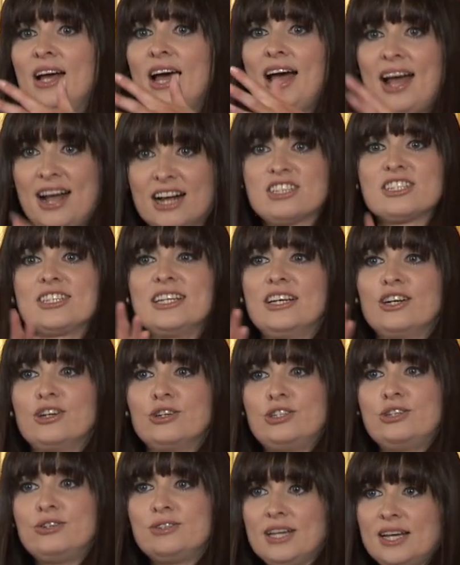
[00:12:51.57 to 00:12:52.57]
actually,
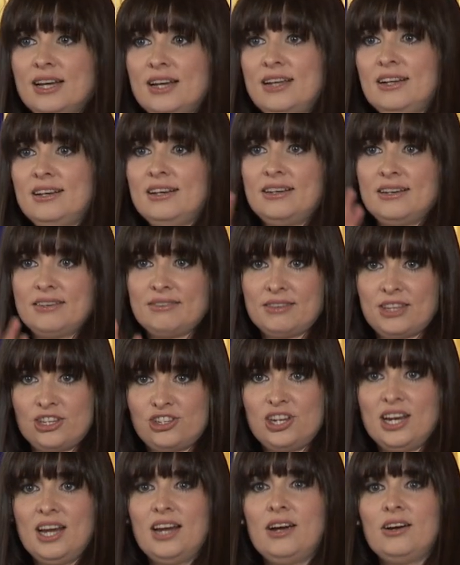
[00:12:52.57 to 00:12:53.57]
could you tell the
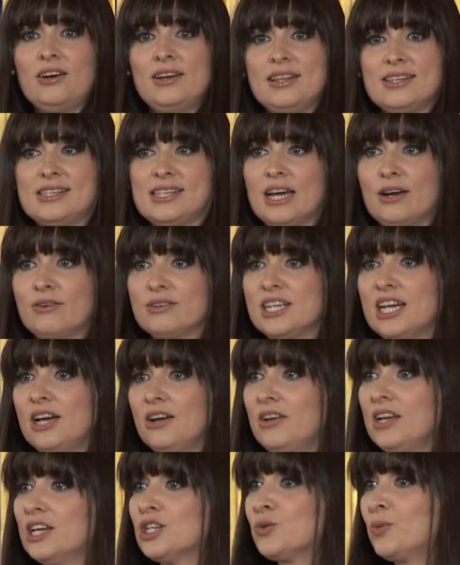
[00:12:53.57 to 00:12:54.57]
chair and the
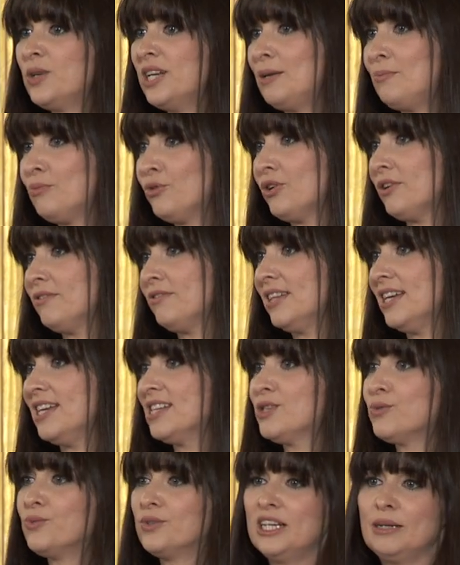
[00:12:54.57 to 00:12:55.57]
secretariat, we need more of
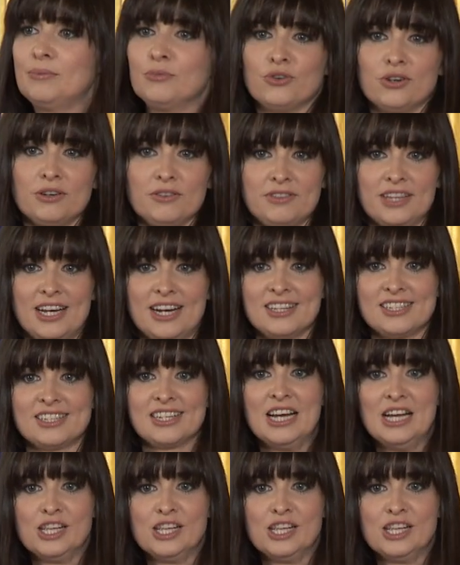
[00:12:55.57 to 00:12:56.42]
this, we need more of that.